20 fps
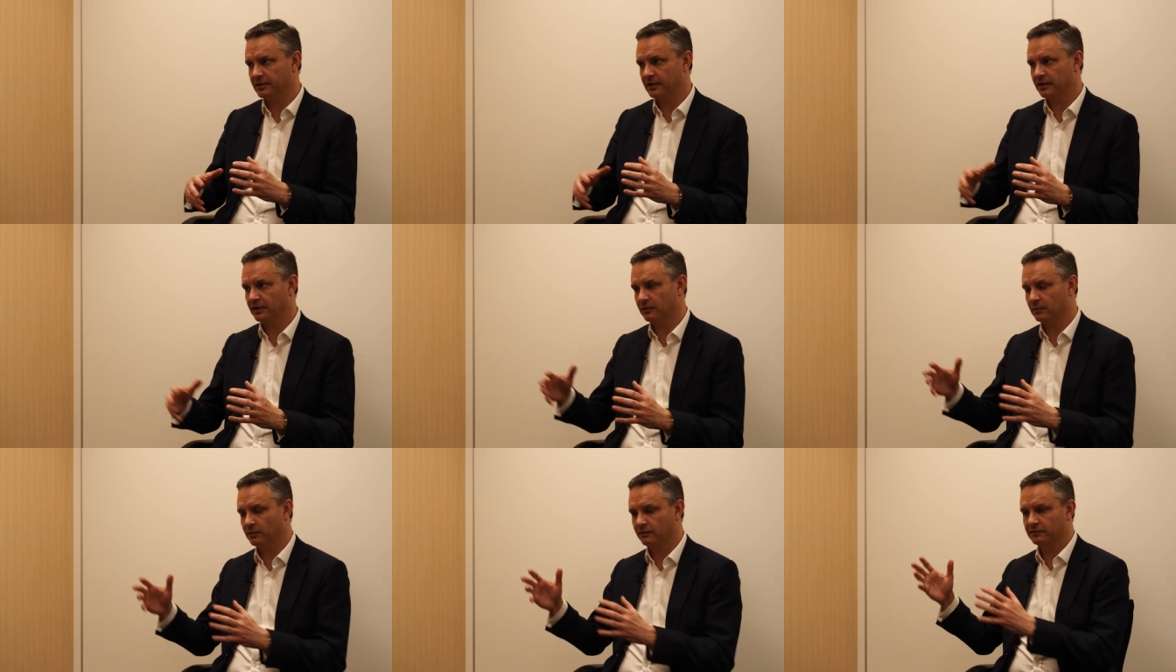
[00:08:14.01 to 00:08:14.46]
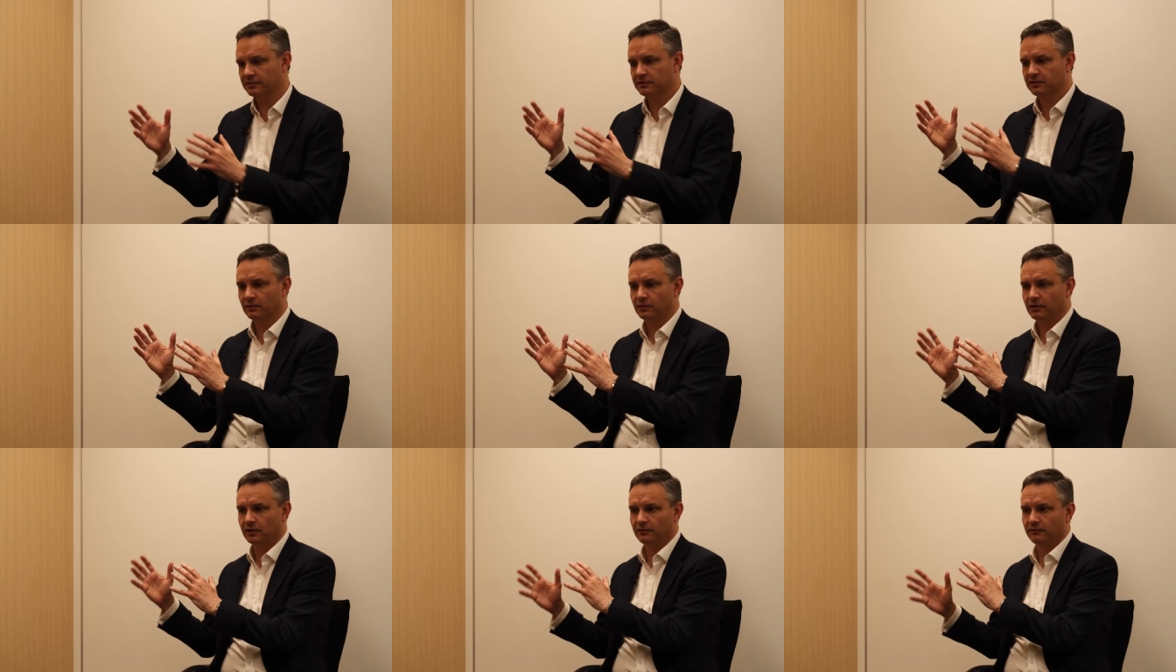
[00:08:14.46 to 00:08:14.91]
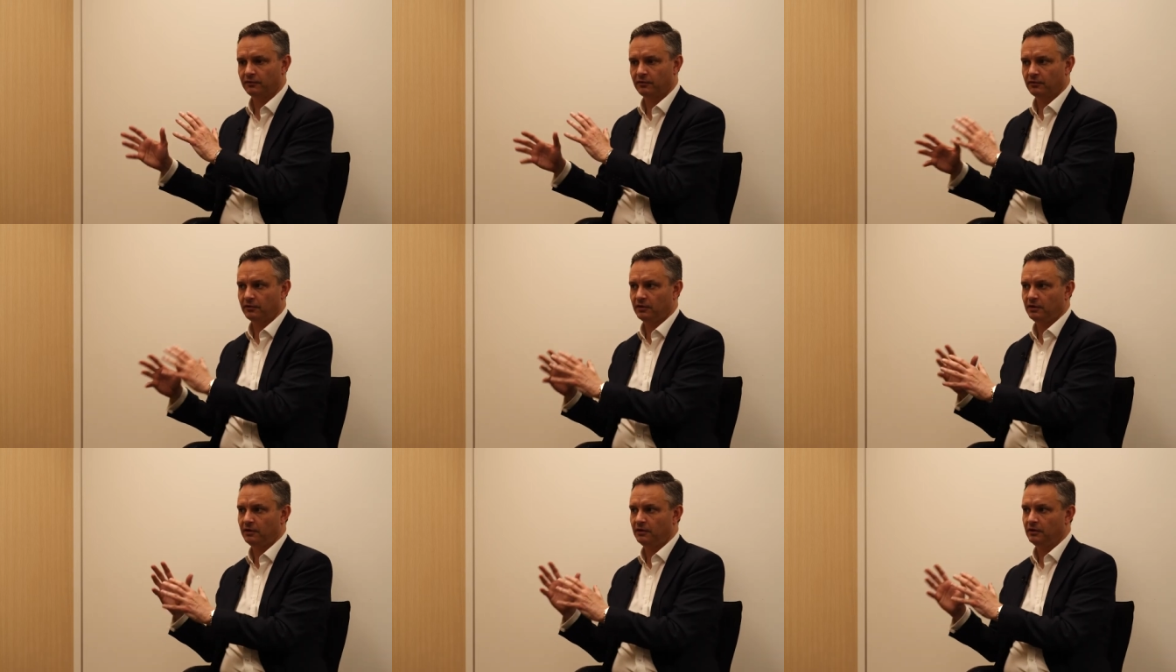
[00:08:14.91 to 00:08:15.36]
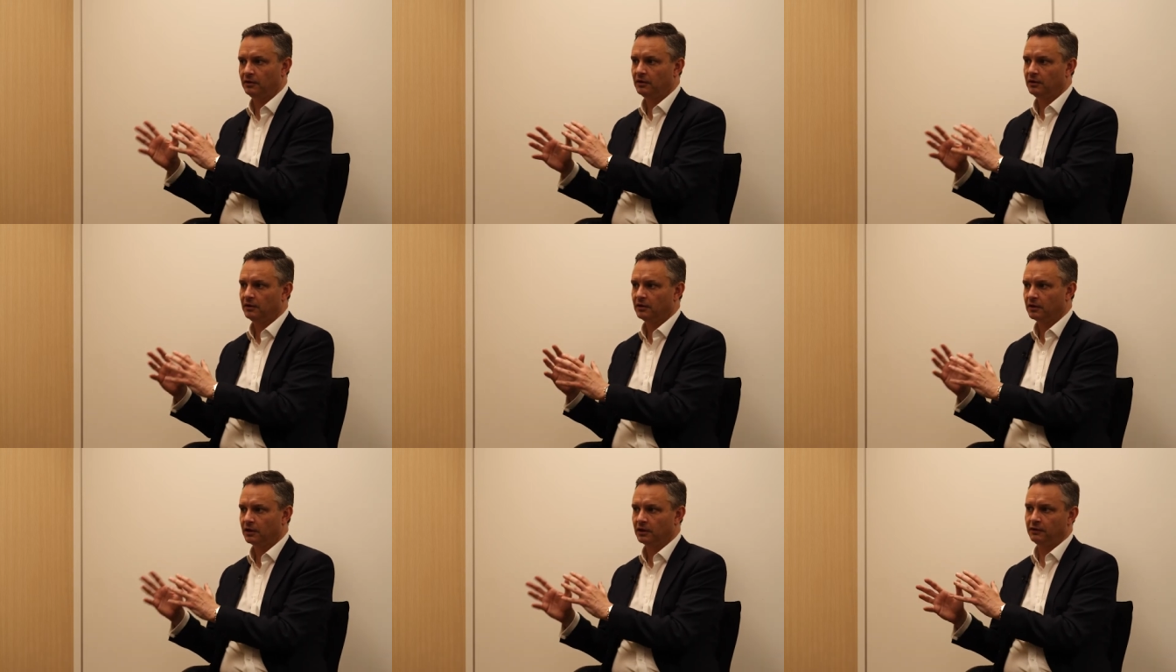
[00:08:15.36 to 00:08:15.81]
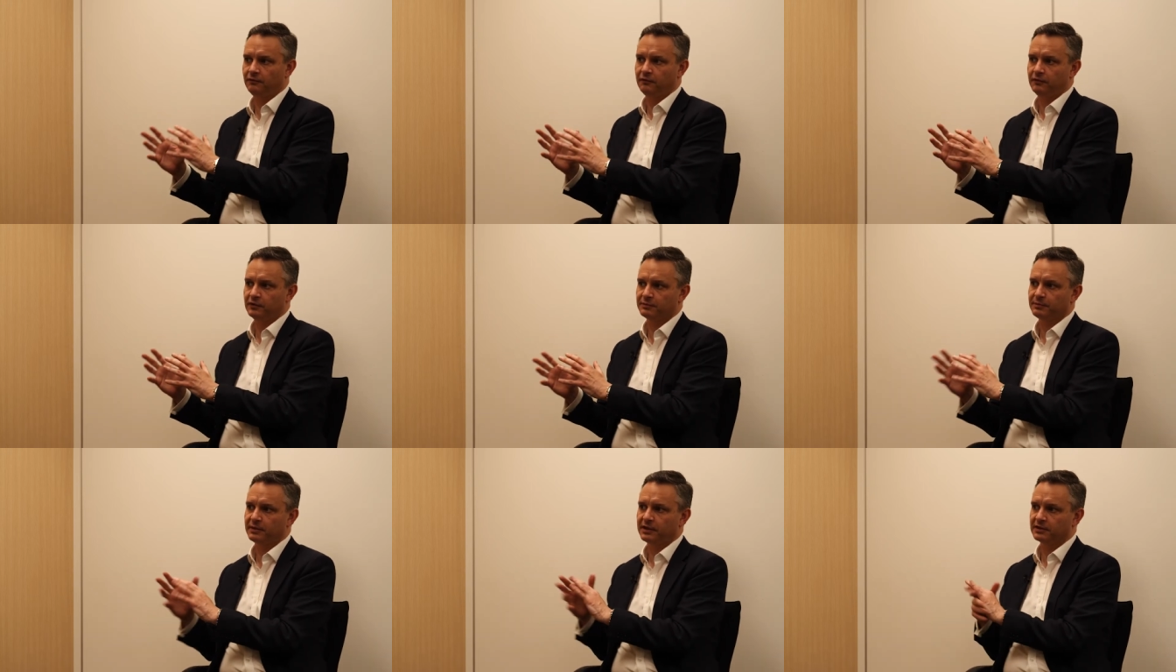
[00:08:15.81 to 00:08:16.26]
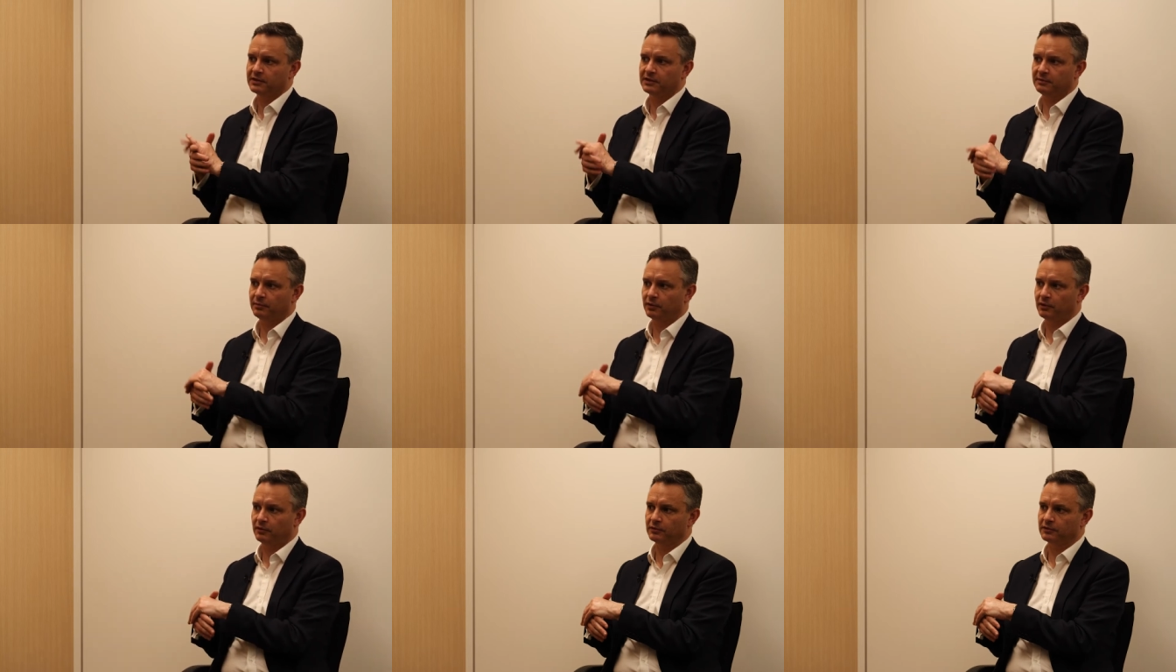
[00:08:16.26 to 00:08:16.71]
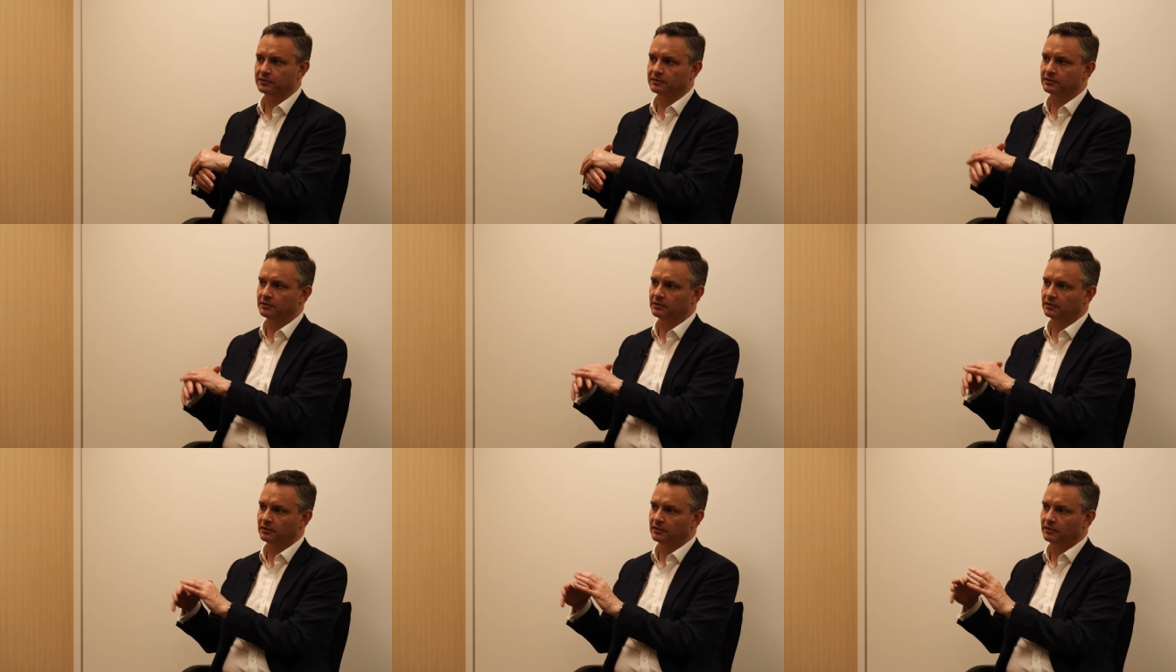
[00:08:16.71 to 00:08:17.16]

I think we've still got a very kind of first past the post